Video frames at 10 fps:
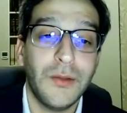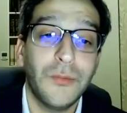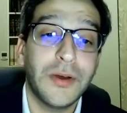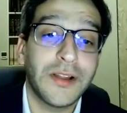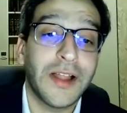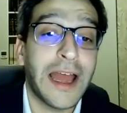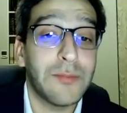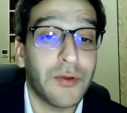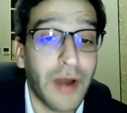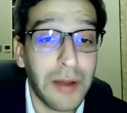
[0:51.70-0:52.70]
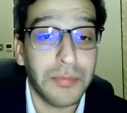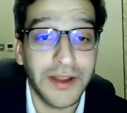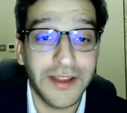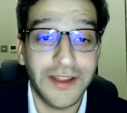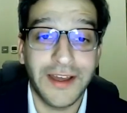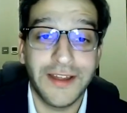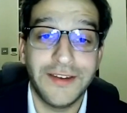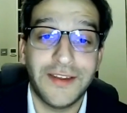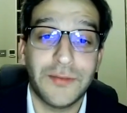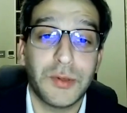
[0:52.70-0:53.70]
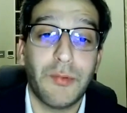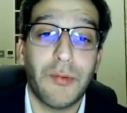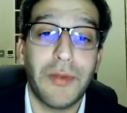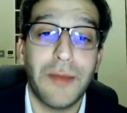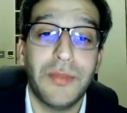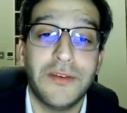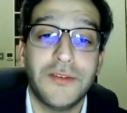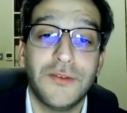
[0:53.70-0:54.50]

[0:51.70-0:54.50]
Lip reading: Well, I'm a rabbi and it is probably a bit